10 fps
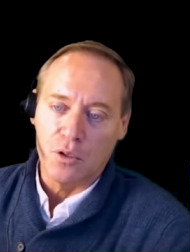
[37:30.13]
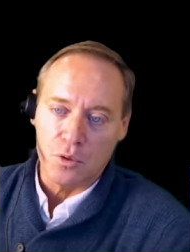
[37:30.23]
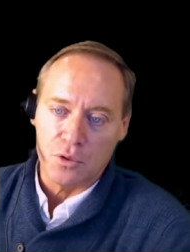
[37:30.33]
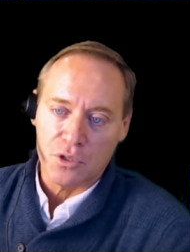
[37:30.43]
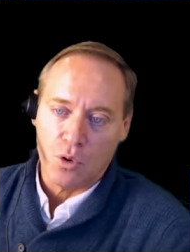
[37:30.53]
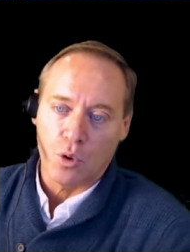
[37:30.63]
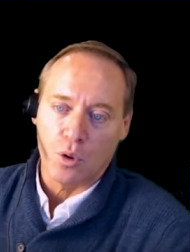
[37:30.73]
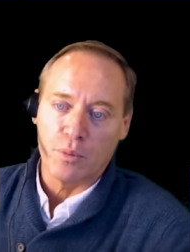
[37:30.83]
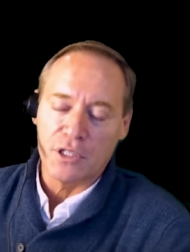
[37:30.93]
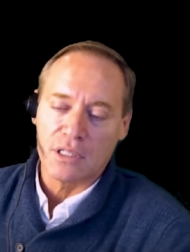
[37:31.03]
Google's
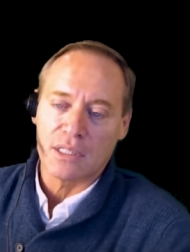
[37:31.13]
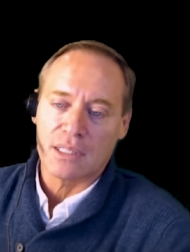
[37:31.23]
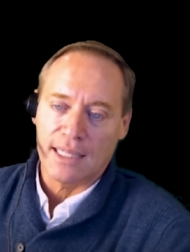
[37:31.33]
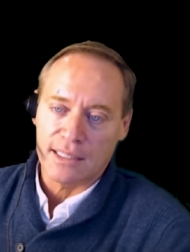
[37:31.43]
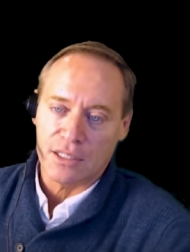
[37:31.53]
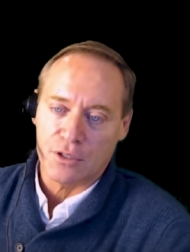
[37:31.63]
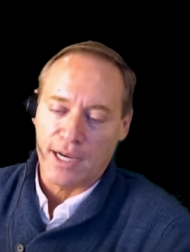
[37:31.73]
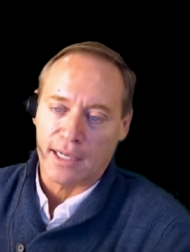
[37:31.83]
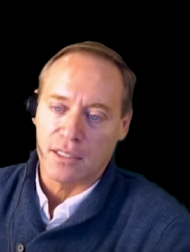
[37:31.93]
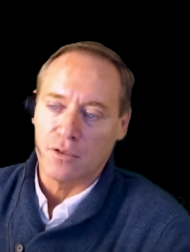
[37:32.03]
core business less
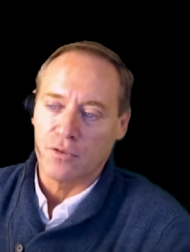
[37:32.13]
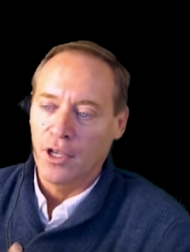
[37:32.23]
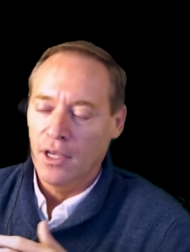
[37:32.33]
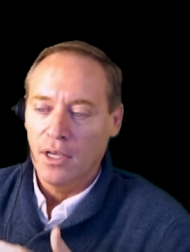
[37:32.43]
attractive.